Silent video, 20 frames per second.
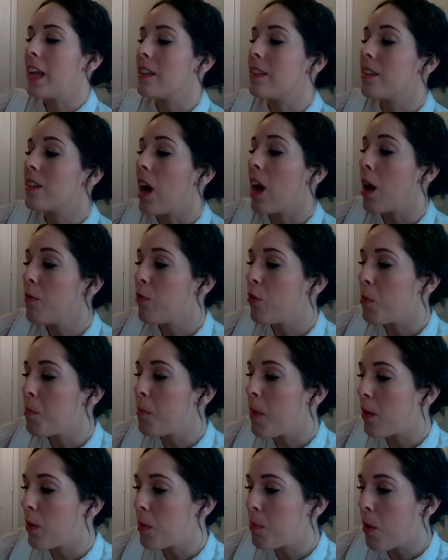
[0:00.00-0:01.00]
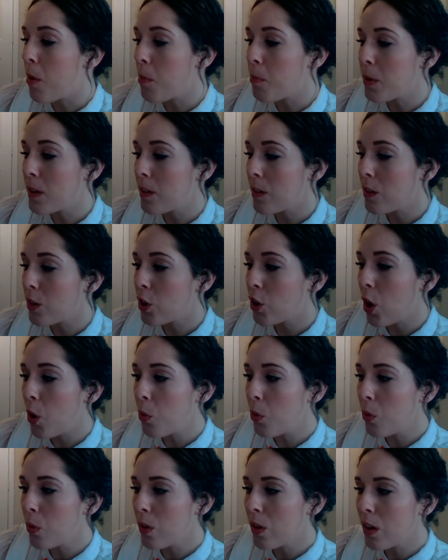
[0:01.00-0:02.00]
It's time for Mary Poppins to
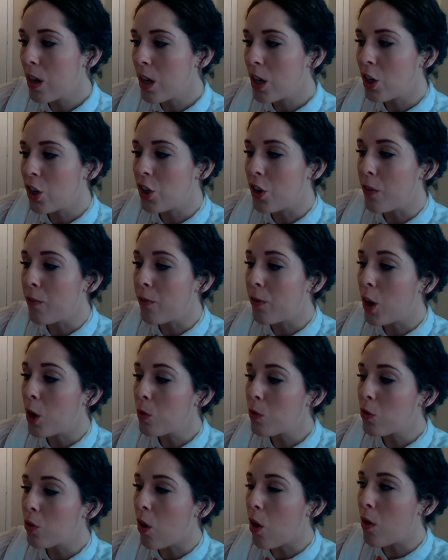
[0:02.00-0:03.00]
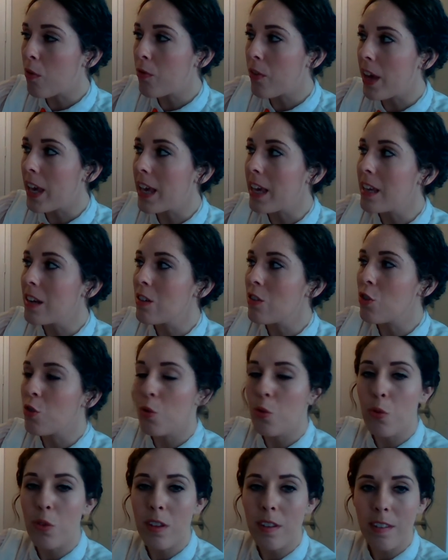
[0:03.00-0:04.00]
go. She floats off
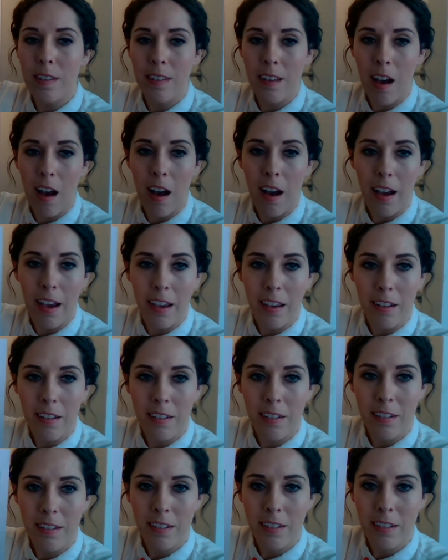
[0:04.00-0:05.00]
into the sky.